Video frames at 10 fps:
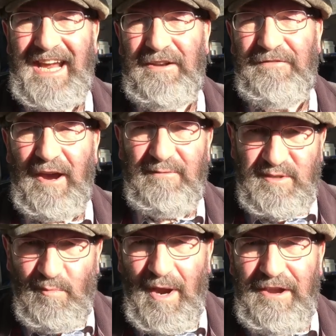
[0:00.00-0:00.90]
and if I
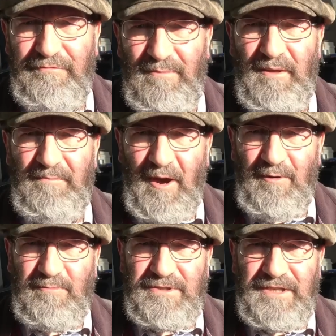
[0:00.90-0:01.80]
was away from the
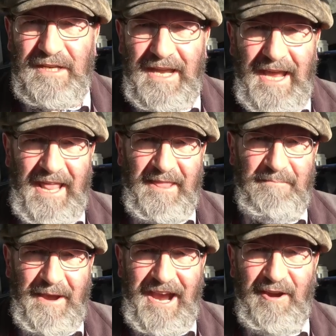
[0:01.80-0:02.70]
boat and the
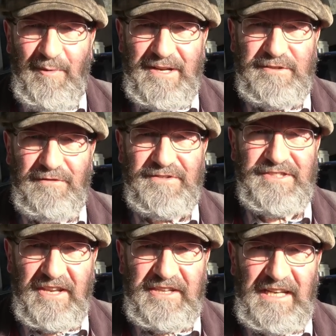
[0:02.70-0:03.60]
power went off
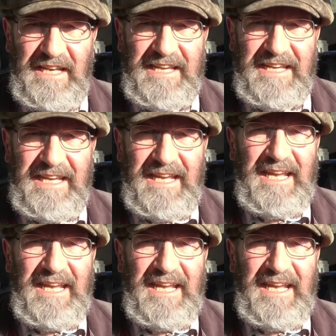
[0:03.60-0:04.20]
suddenly